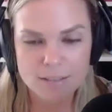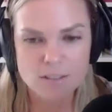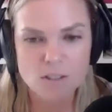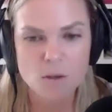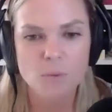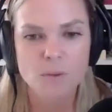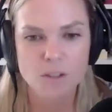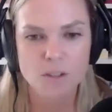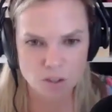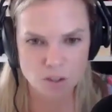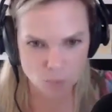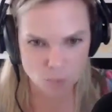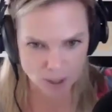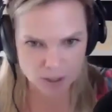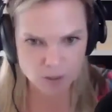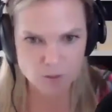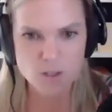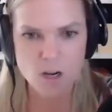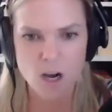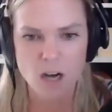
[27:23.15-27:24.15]
So there's the way
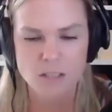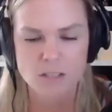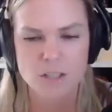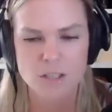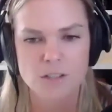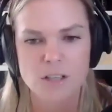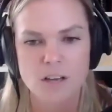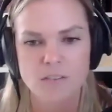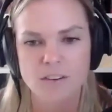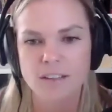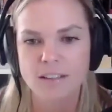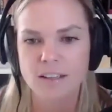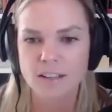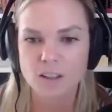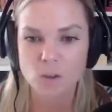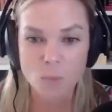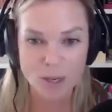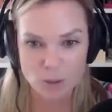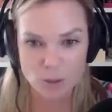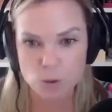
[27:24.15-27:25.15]
you talk to yourself and then
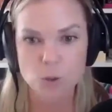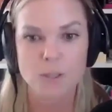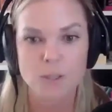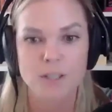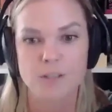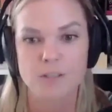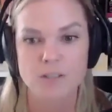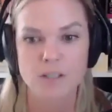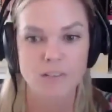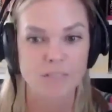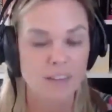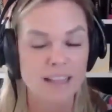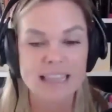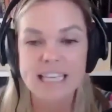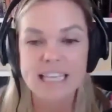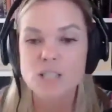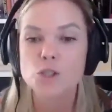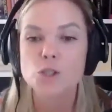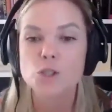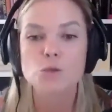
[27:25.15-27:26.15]
the way you treat yourself, the
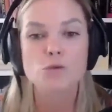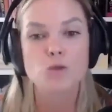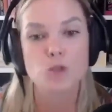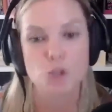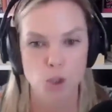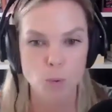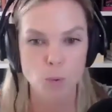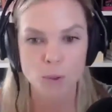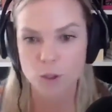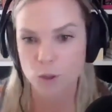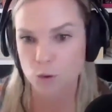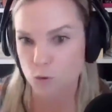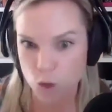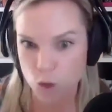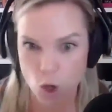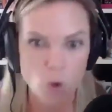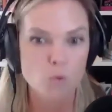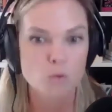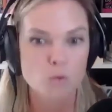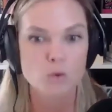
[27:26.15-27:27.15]
things you do or you
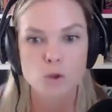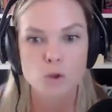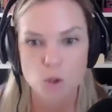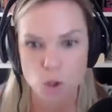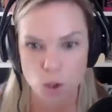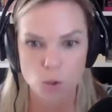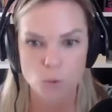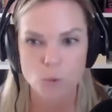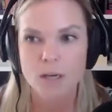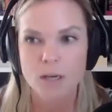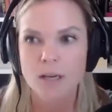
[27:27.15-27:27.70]
don't do.